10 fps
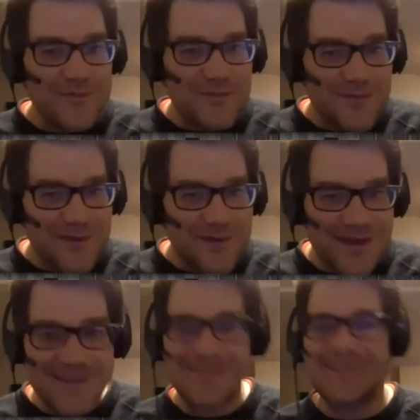fans.
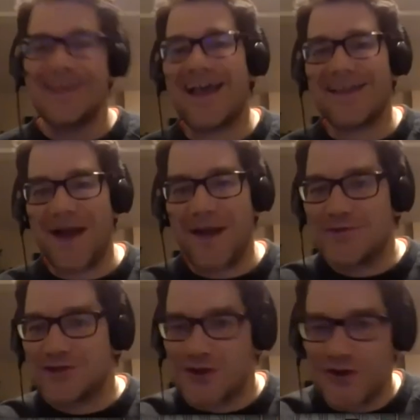Exactly. I'm
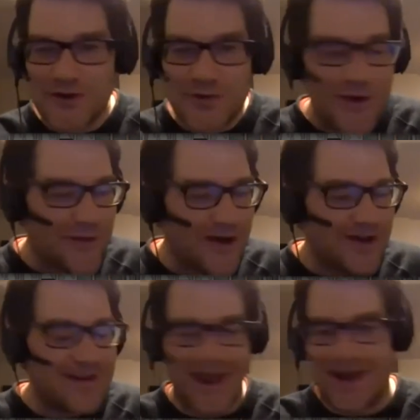sure you won't run
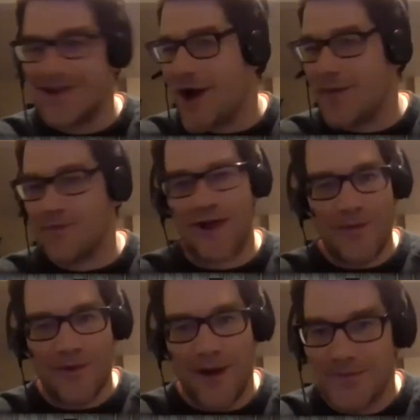into any
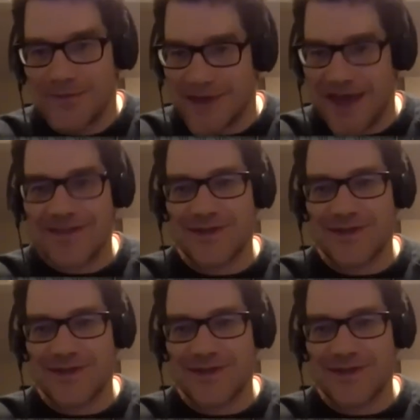copyright problems with that